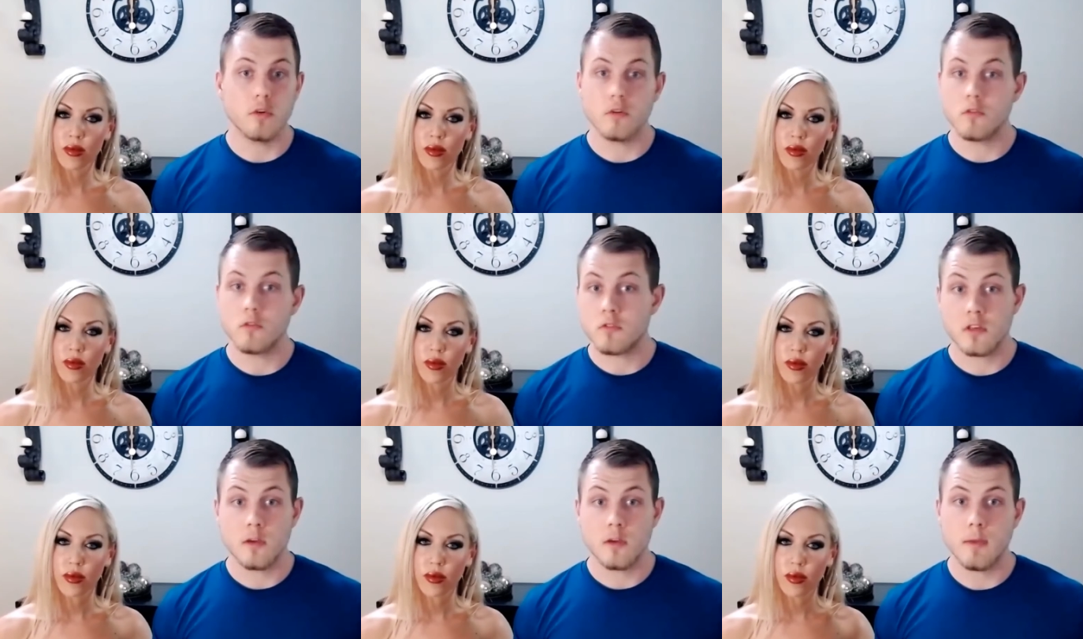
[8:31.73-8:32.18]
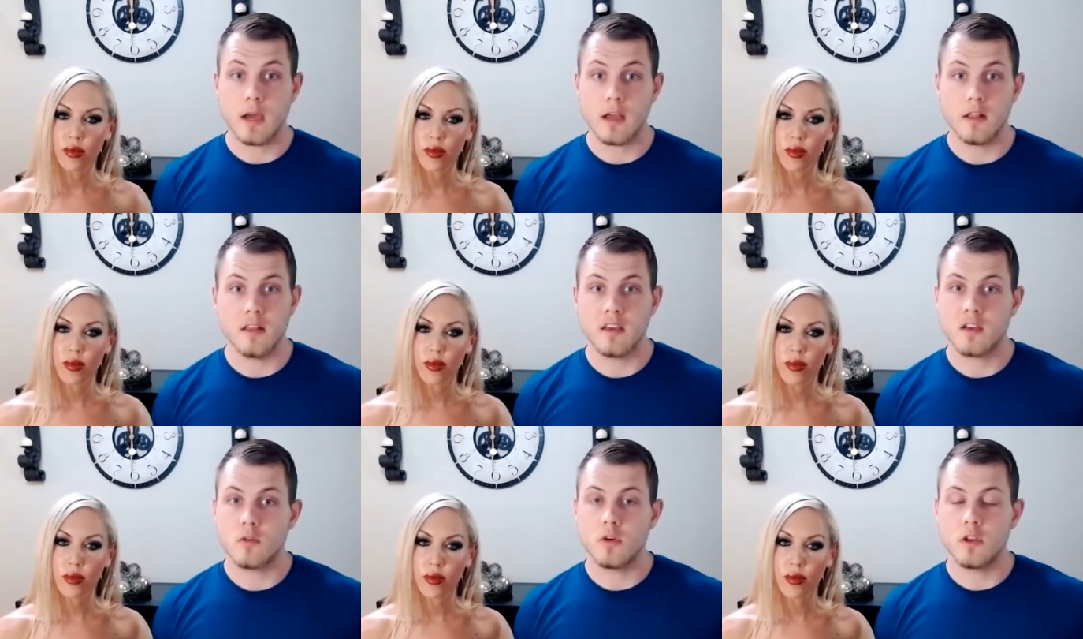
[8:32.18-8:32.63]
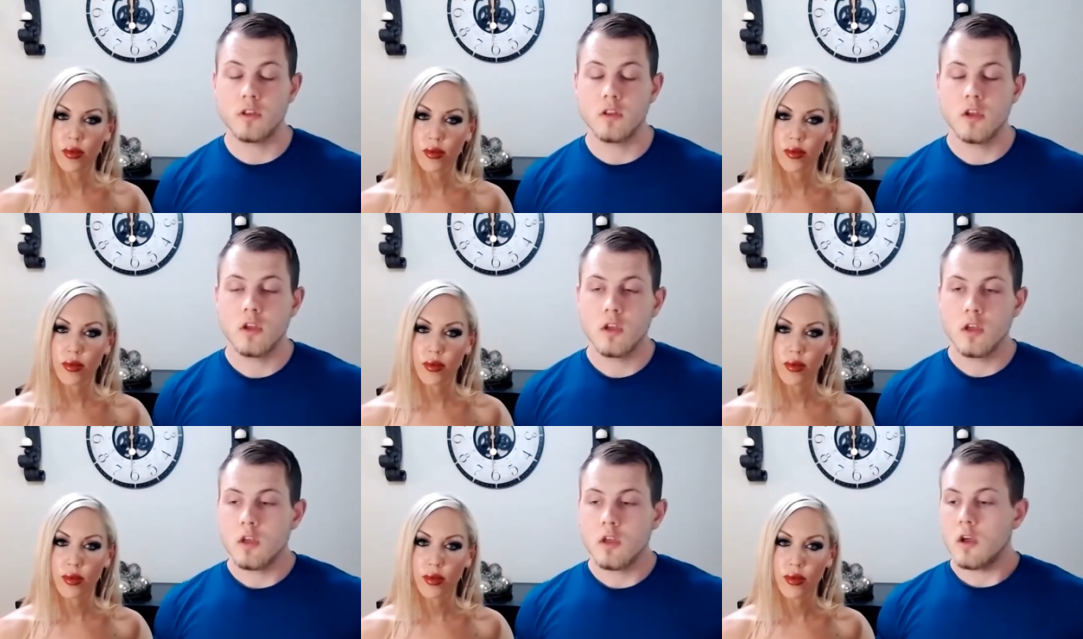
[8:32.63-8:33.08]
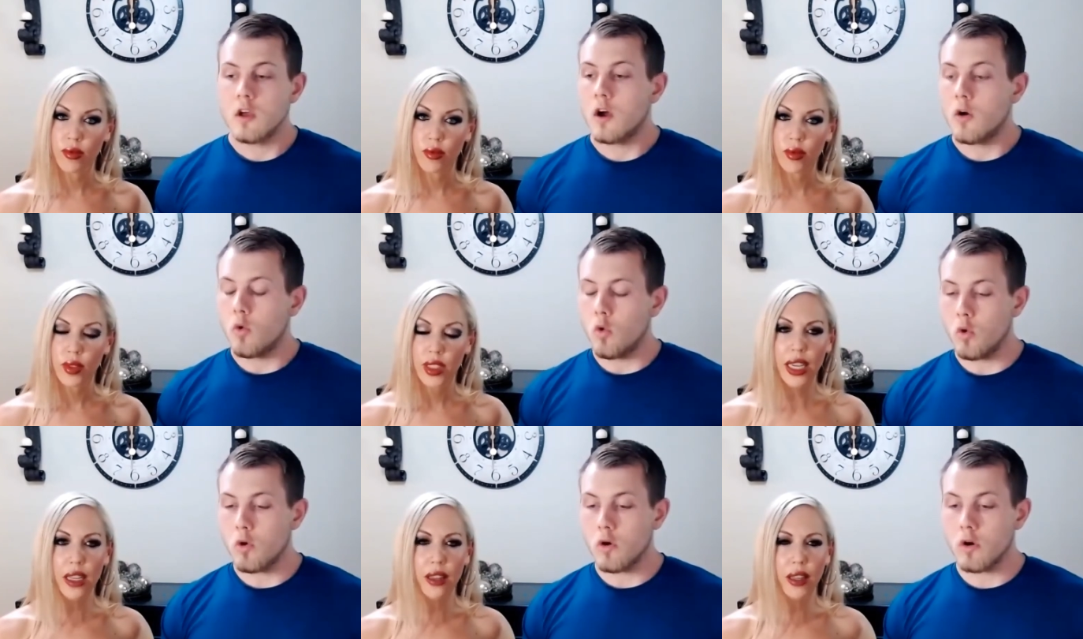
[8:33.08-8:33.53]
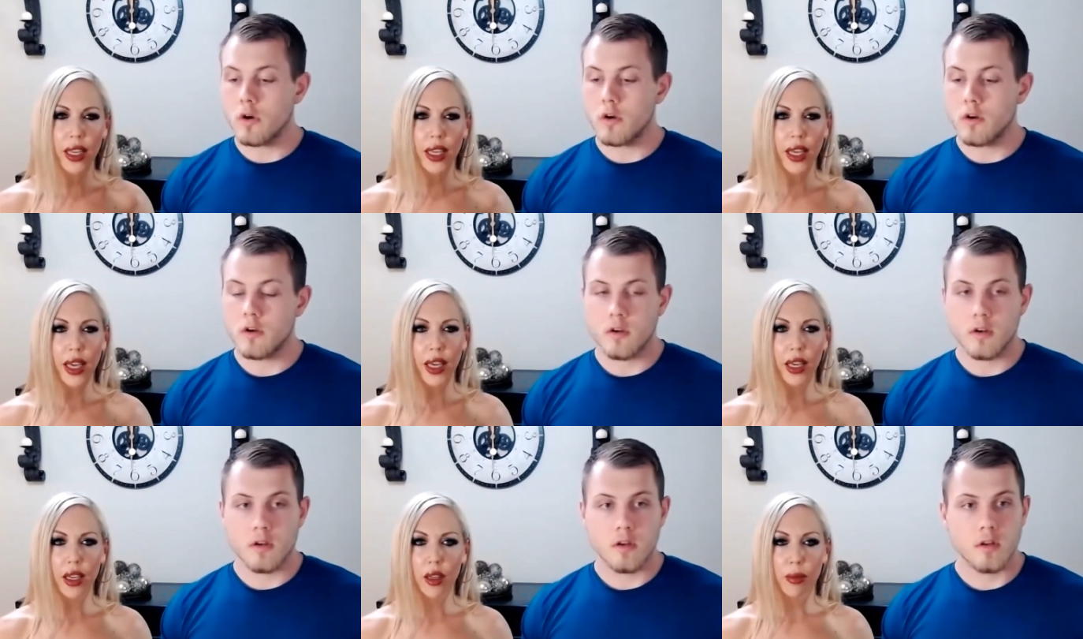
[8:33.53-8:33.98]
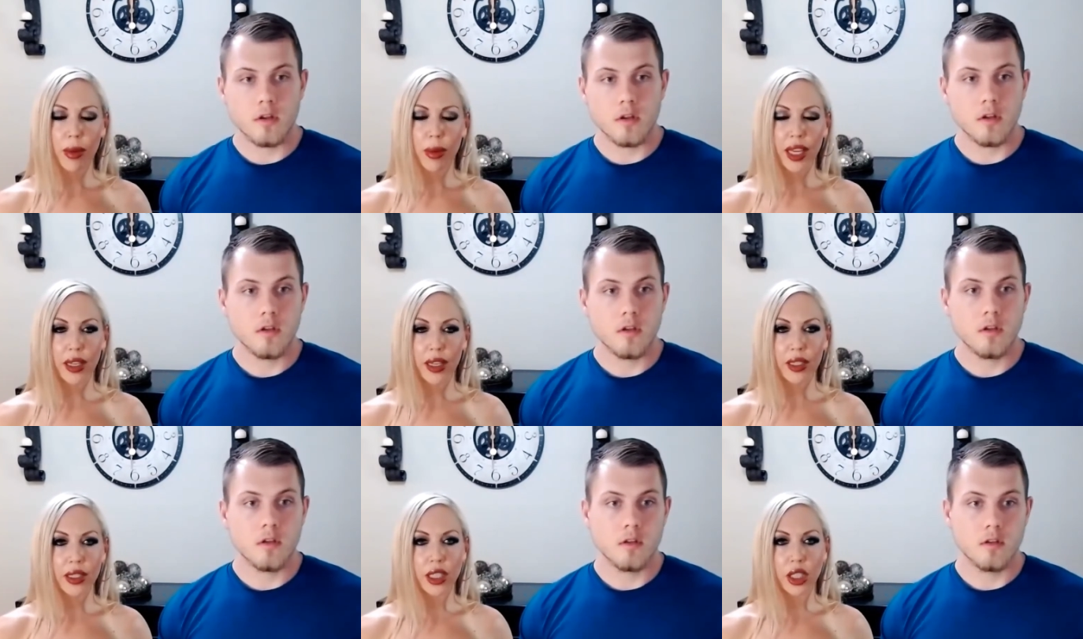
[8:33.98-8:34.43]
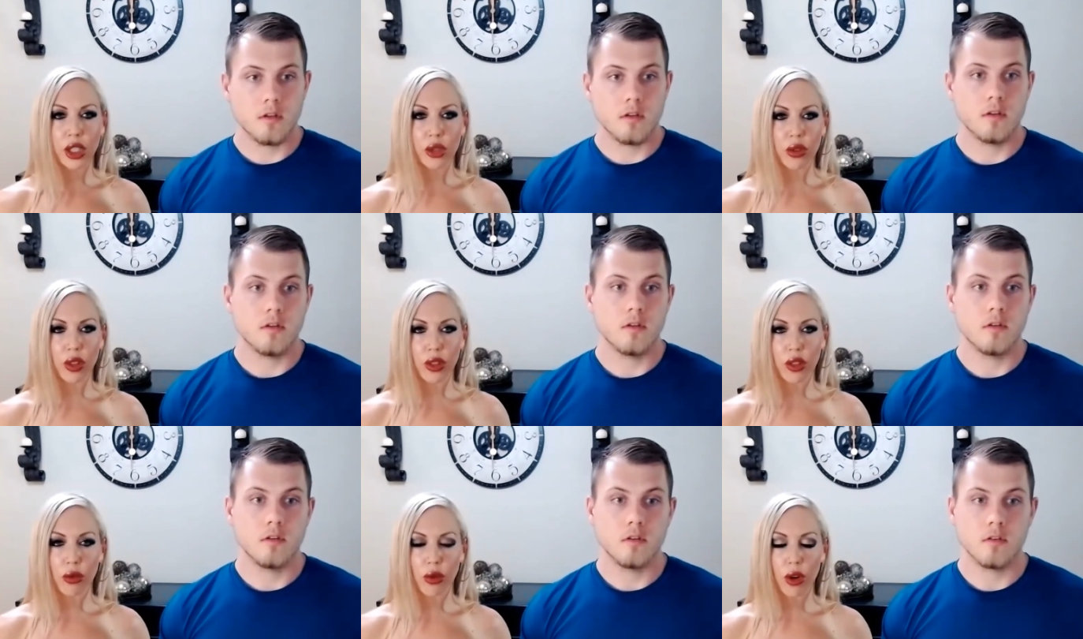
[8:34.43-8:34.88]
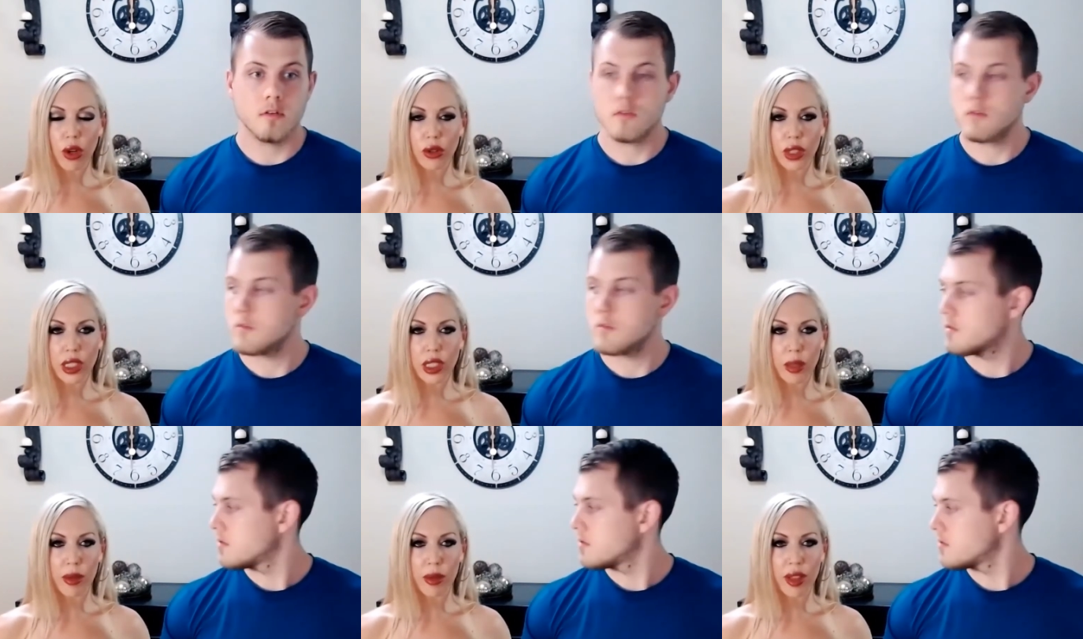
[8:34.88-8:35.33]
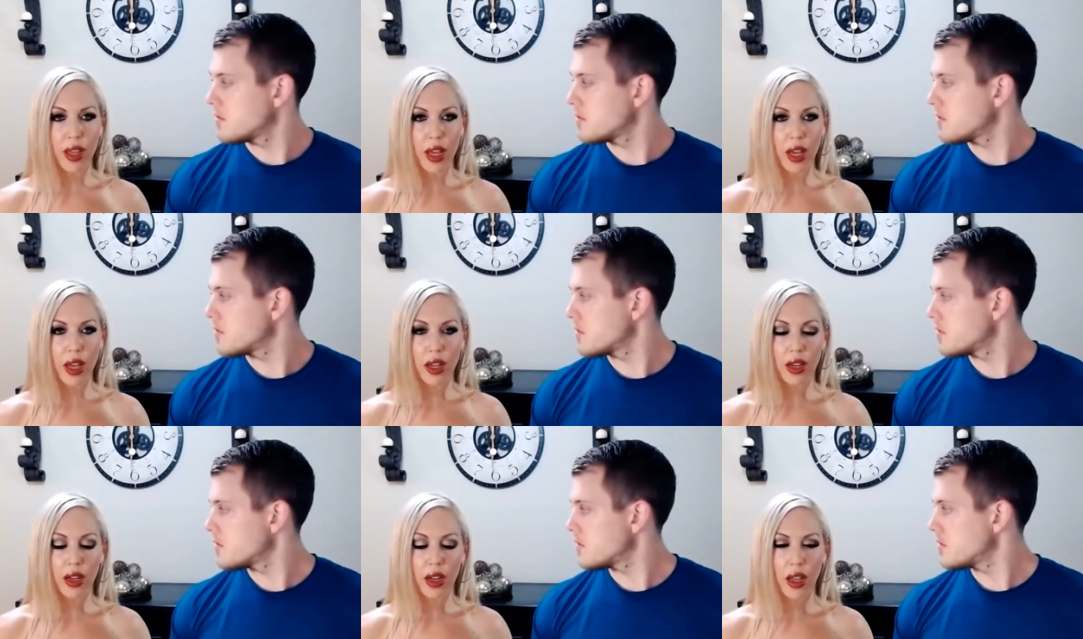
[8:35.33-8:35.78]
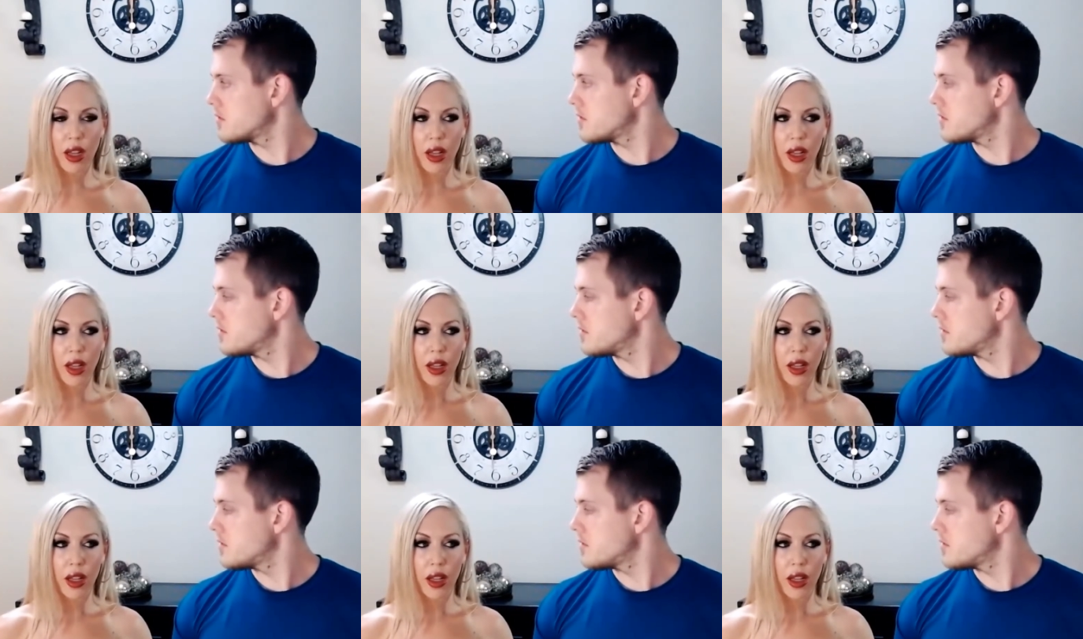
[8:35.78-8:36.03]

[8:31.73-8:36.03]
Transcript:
Speaker 1: semi-liquid.
Speaker 2: Yeah, like egg bakes, you can throw some of that